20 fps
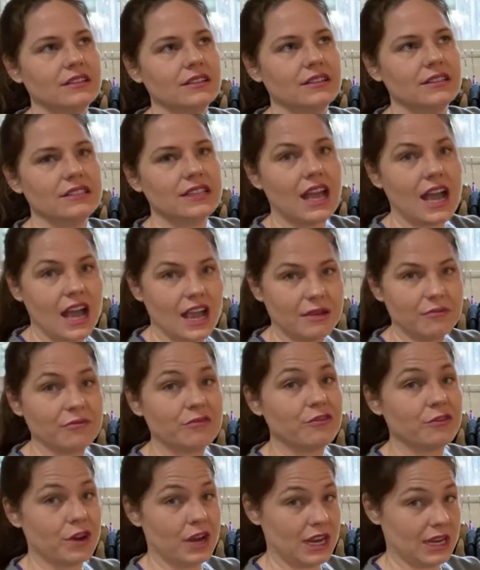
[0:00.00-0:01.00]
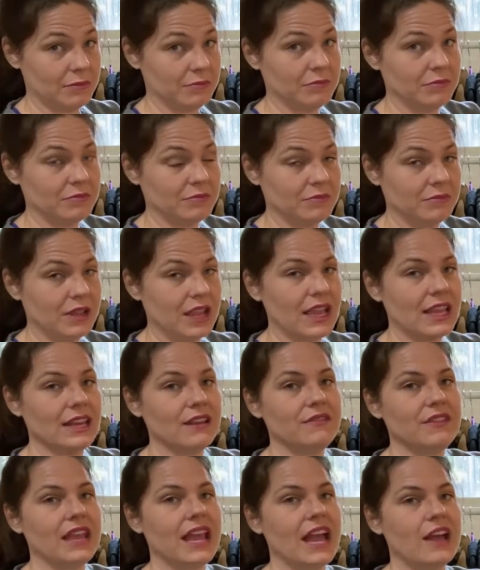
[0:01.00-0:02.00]
time frame and
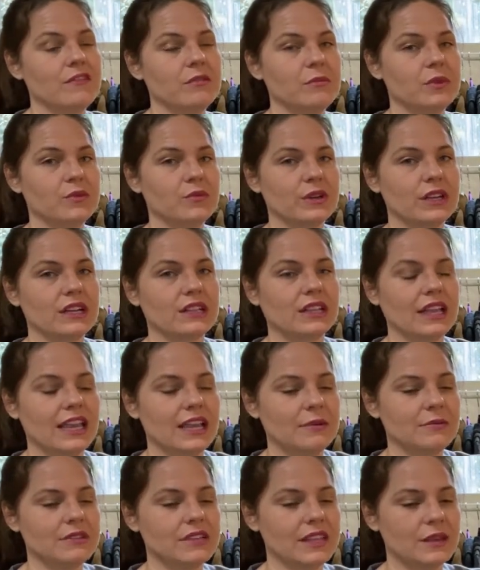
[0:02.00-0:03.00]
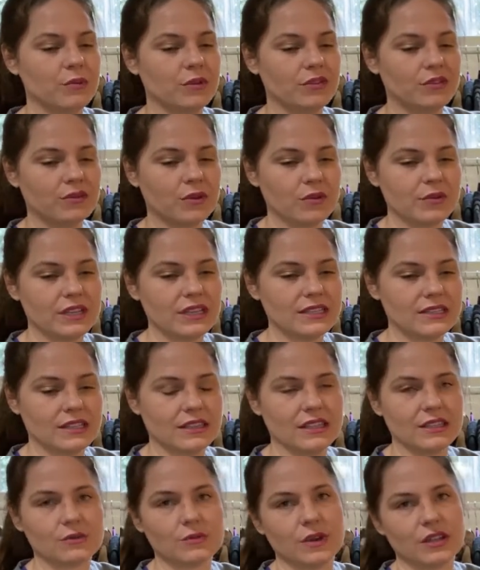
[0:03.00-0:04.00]
if they haven't been reclaimed they will throw these in
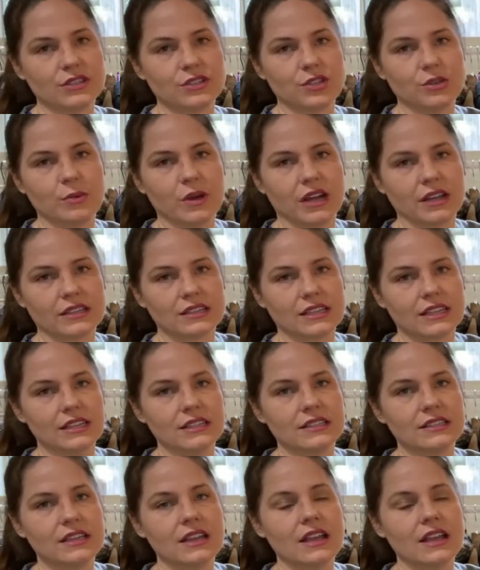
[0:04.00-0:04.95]
these rescue boxes